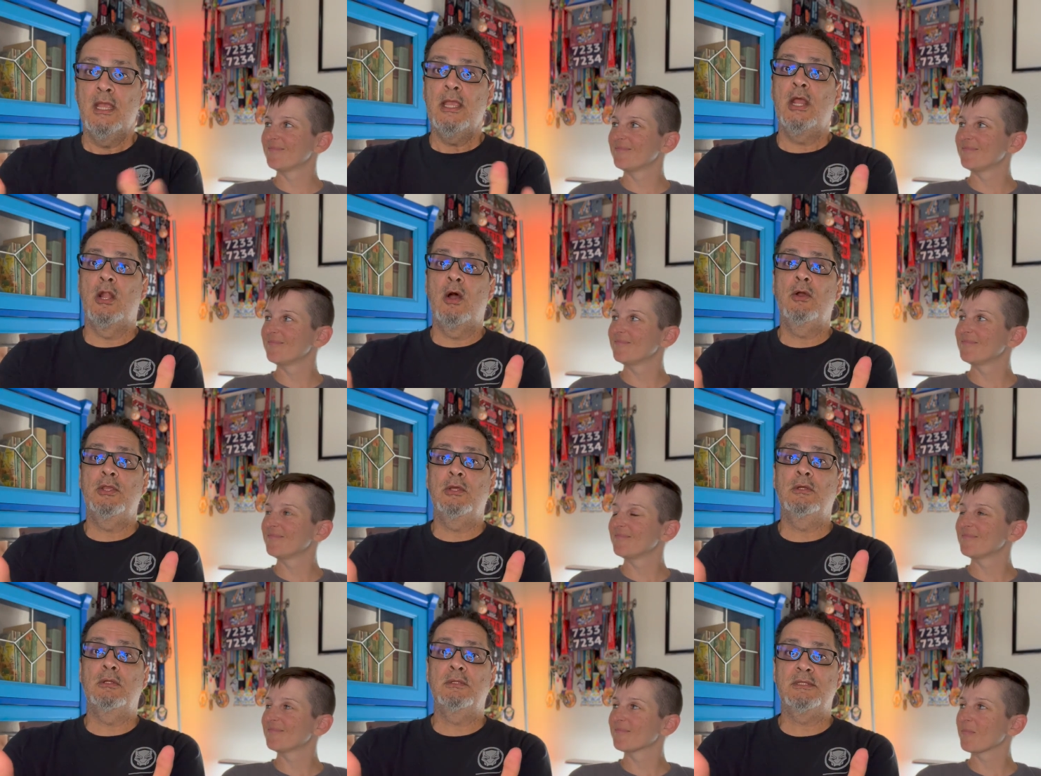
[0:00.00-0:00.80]
Speaker 1: You know,
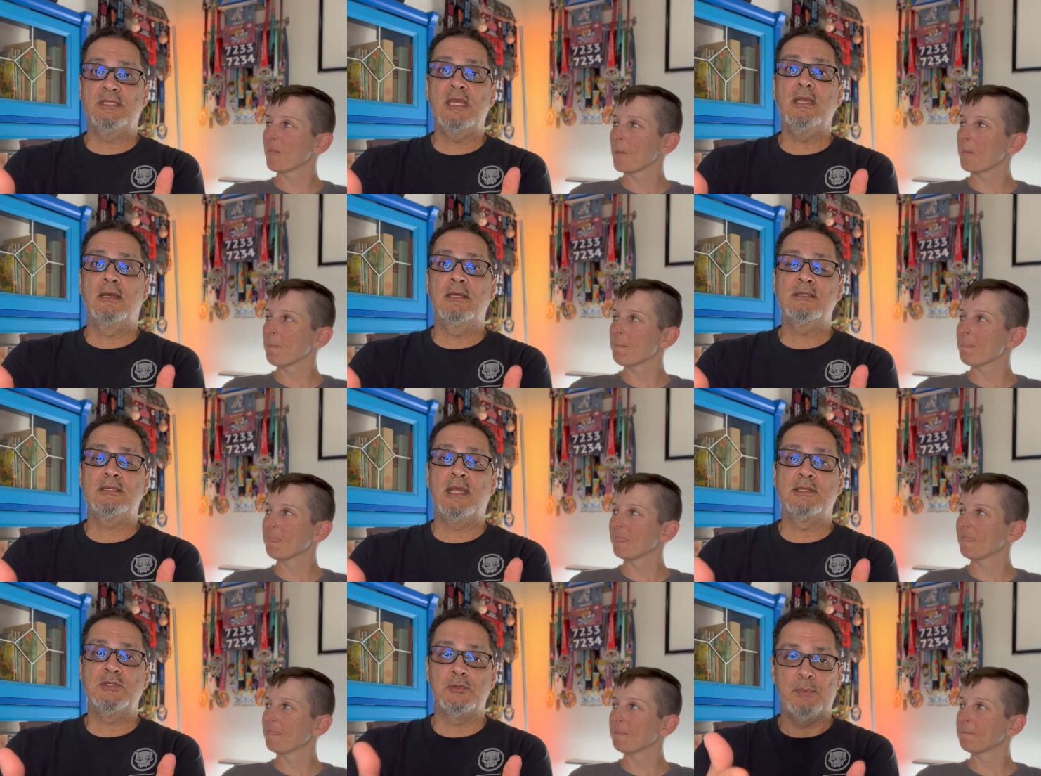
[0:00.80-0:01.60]
you'll see us
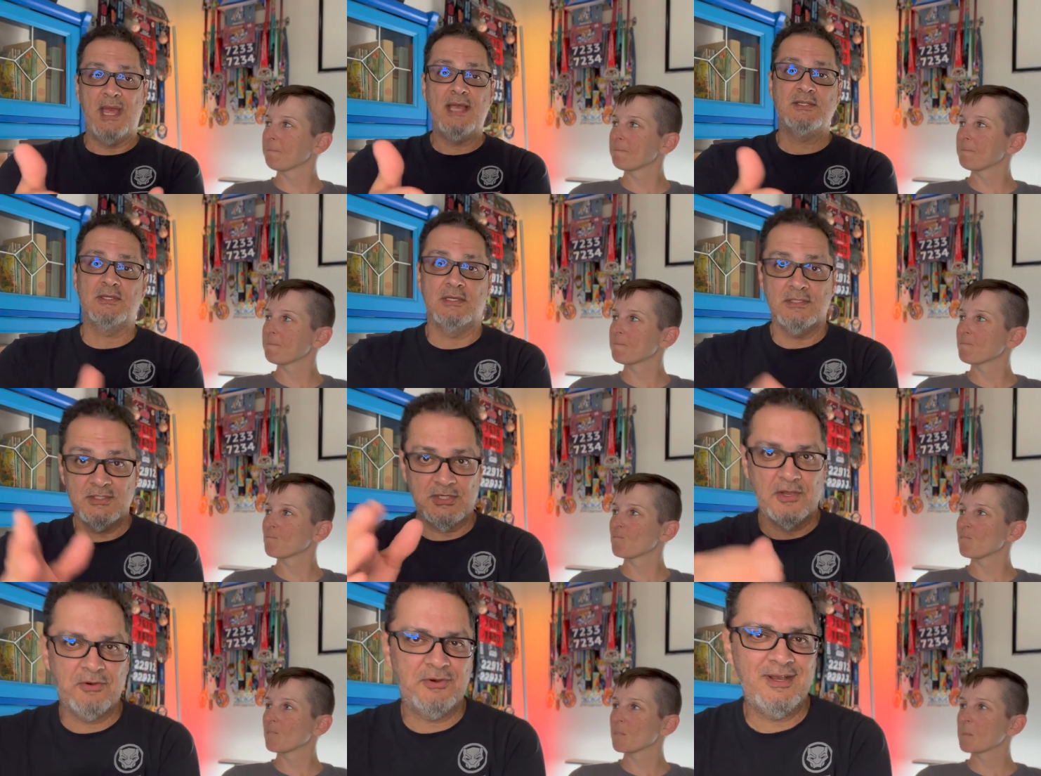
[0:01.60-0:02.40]
as you pass us.
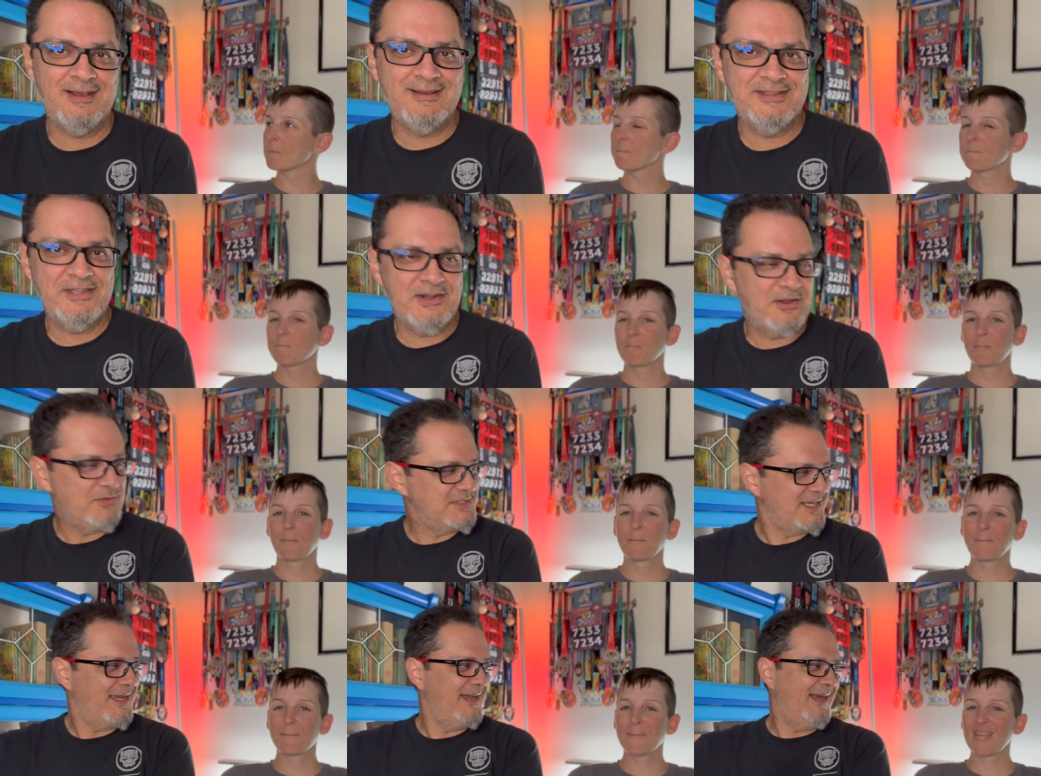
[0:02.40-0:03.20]
So, you know,
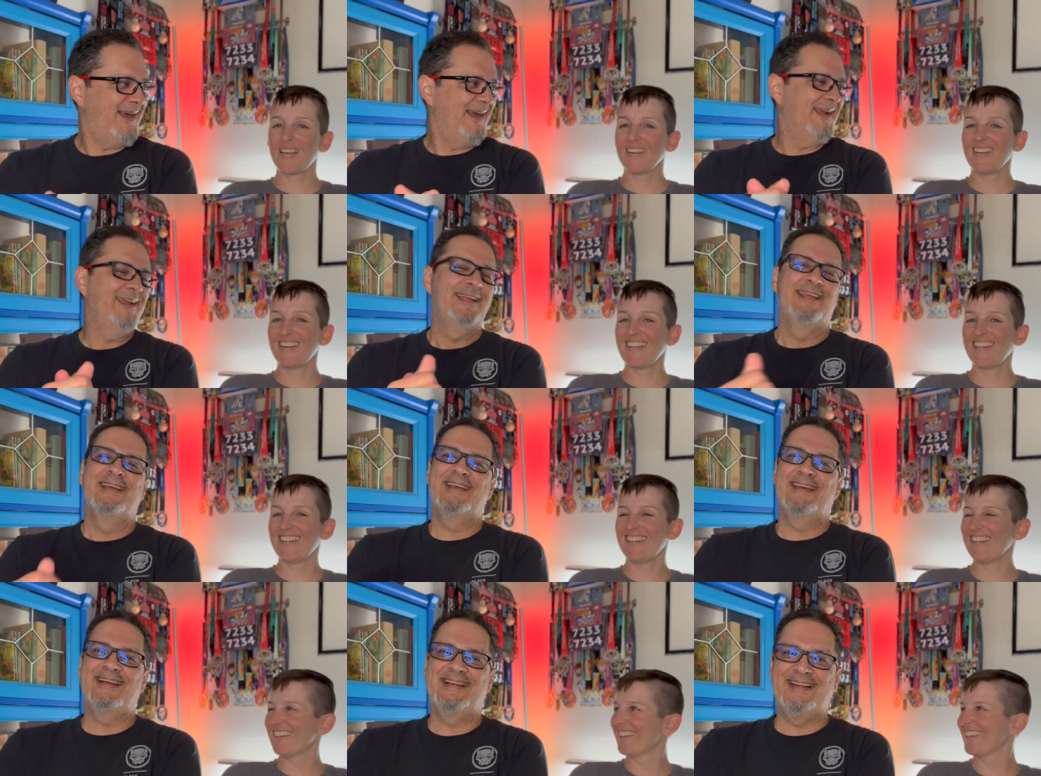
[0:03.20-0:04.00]
say
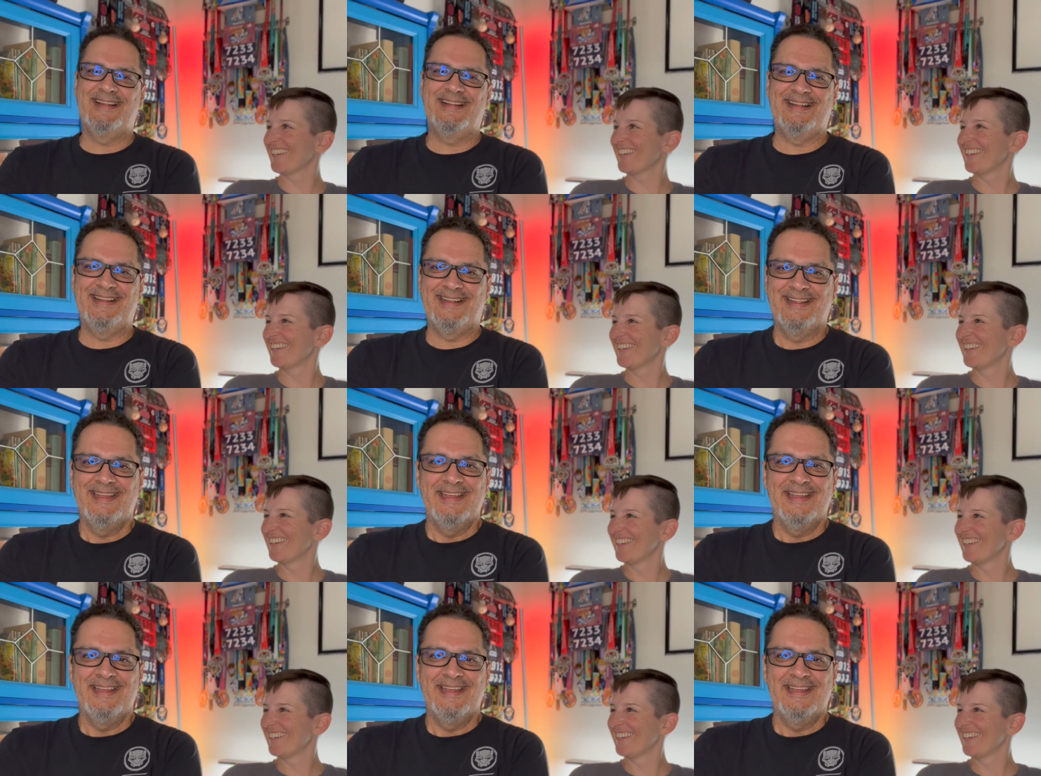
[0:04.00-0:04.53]
hi.